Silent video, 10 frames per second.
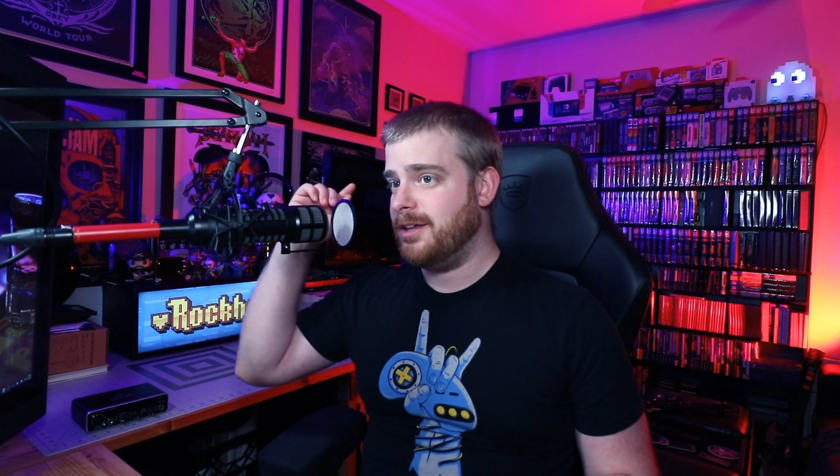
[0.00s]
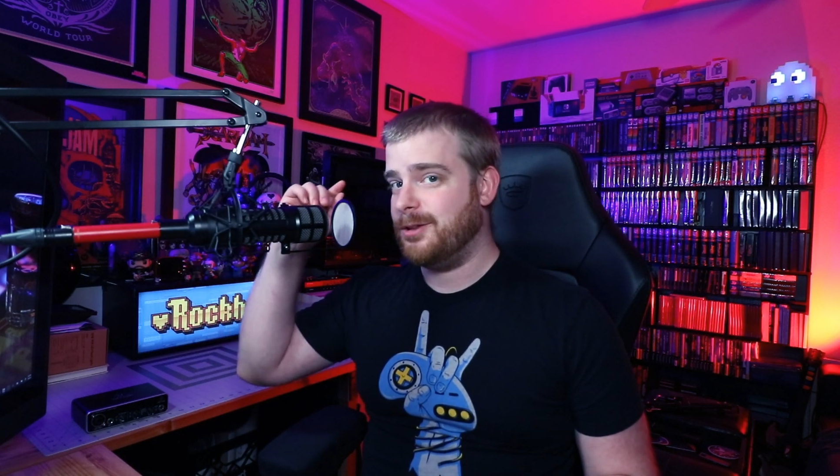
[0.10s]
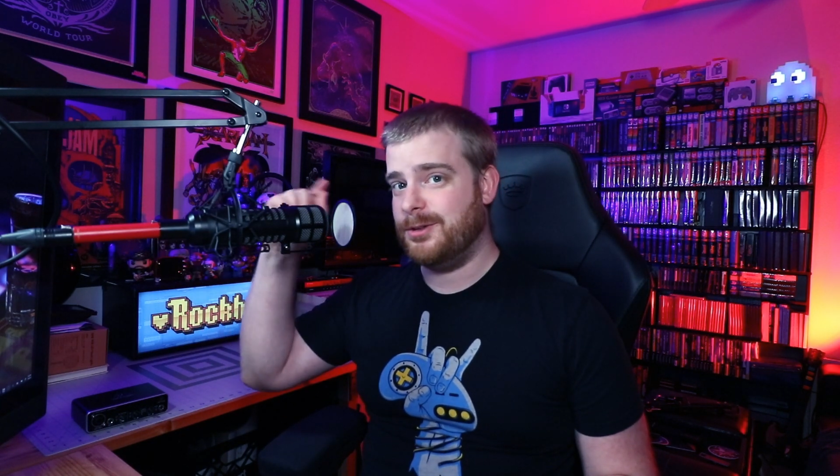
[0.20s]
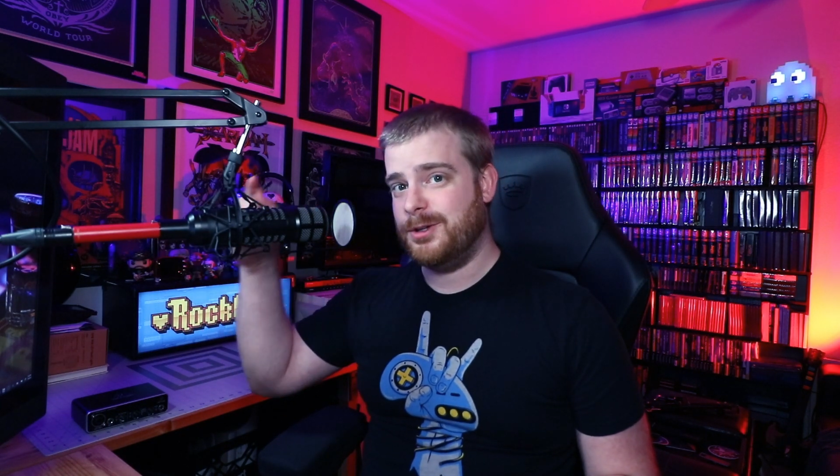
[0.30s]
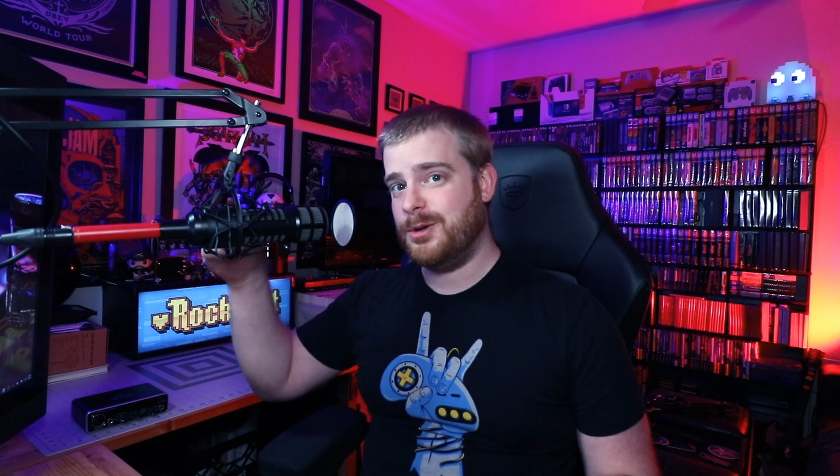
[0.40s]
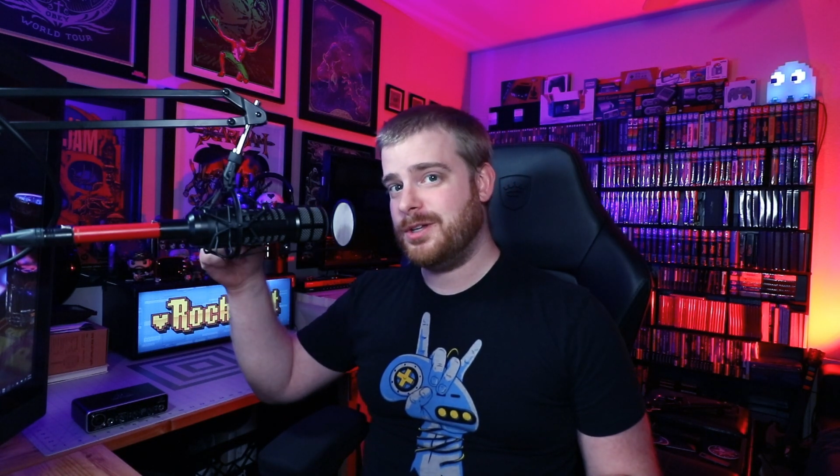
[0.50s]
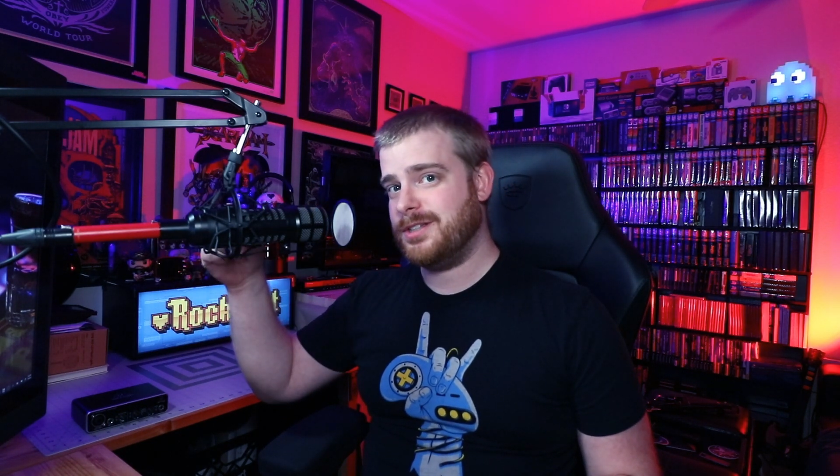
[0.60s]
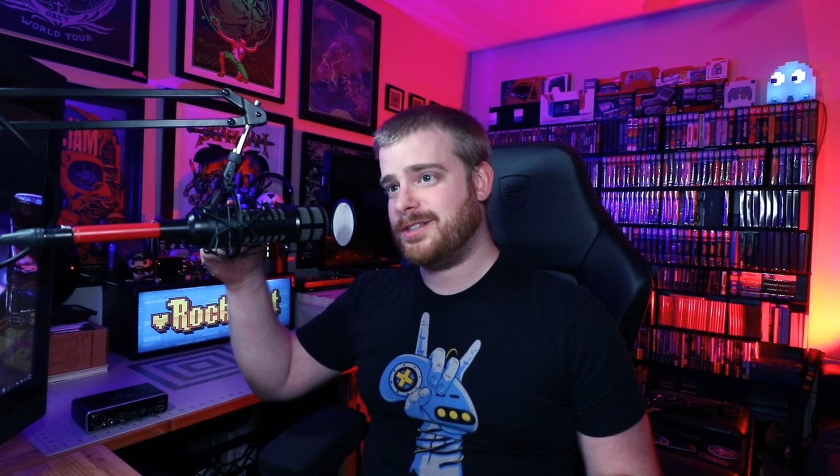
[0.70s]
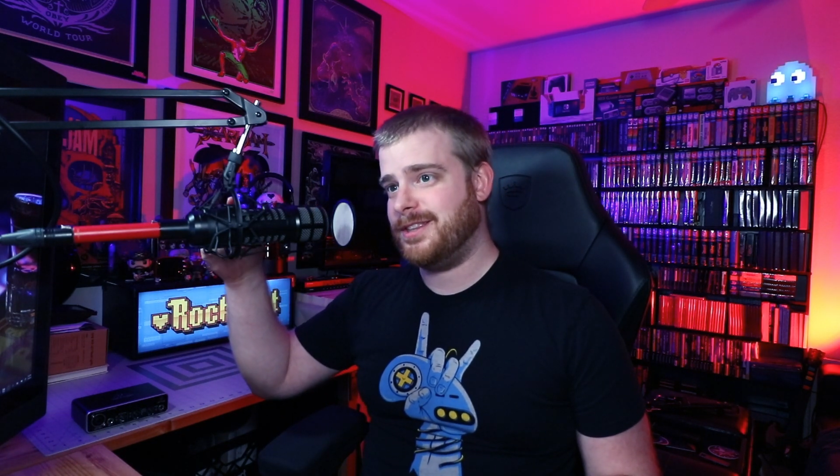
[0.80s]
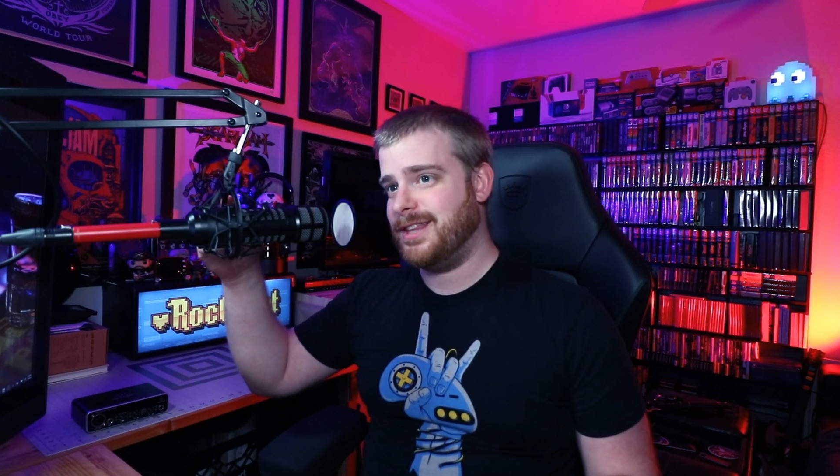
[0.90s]
You'll
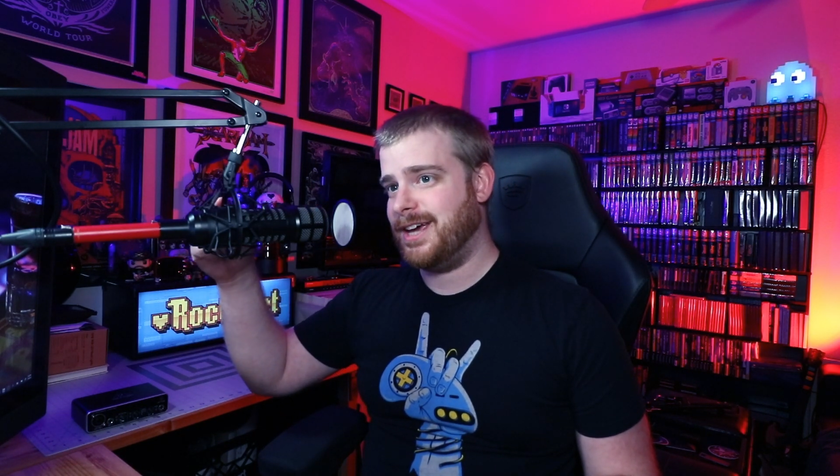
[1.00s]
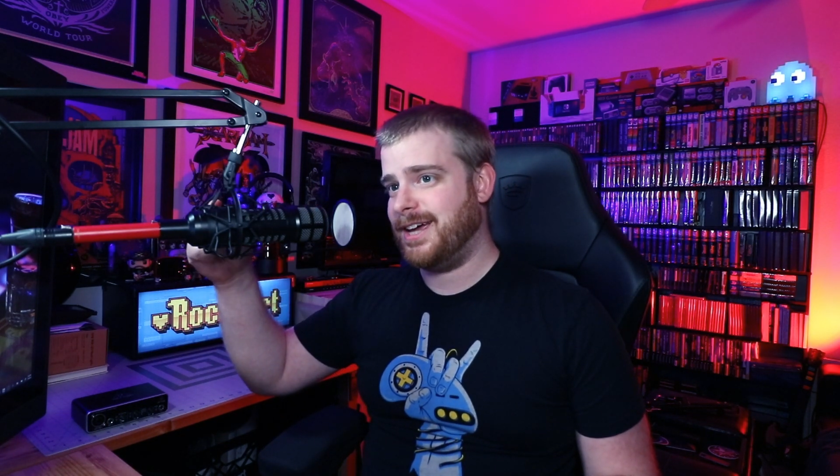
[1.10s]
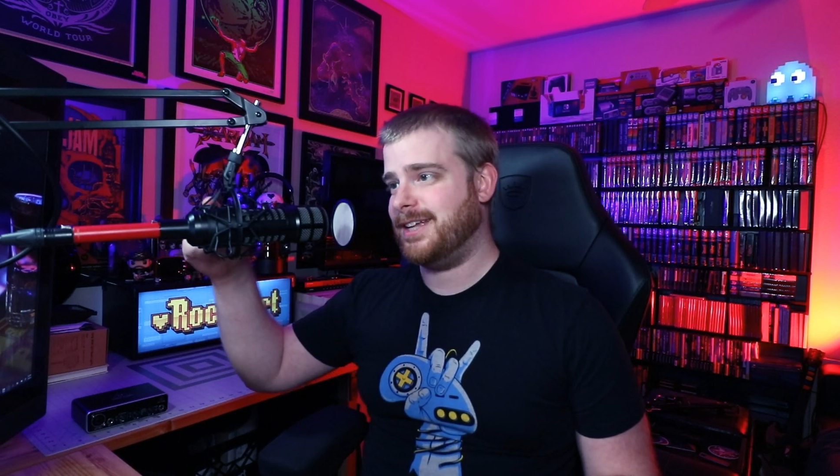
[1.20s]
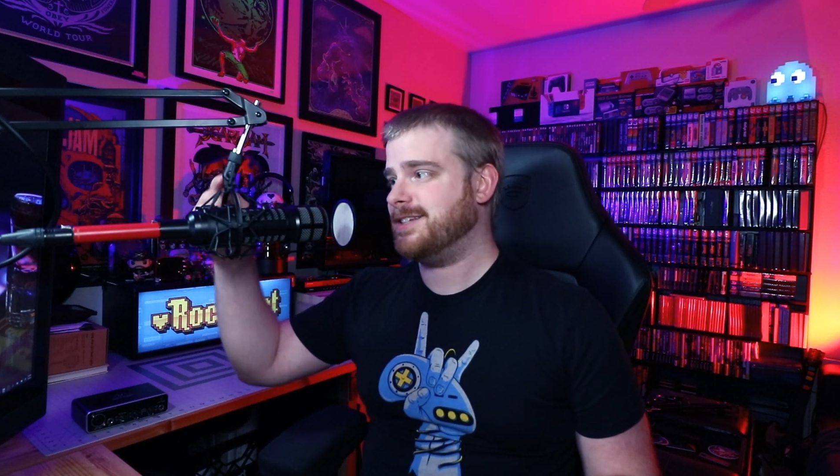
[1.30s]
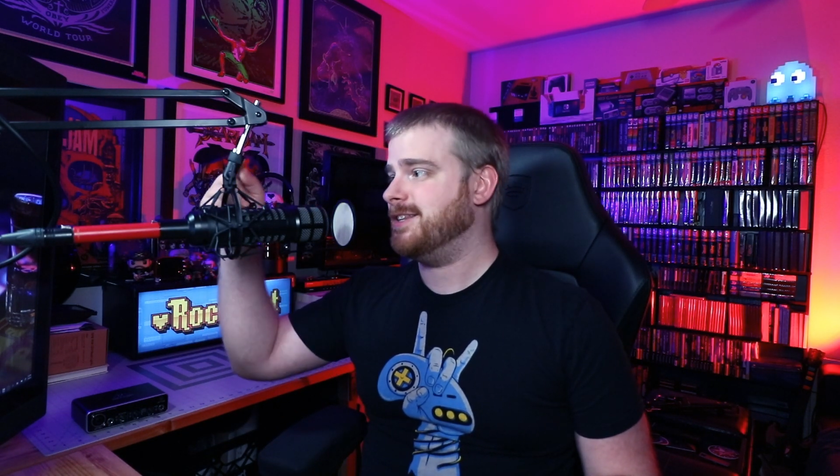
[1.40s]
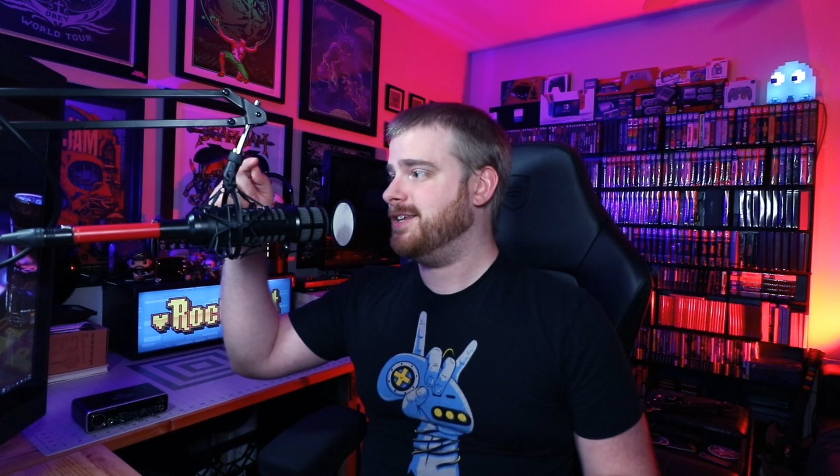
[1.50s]
notice that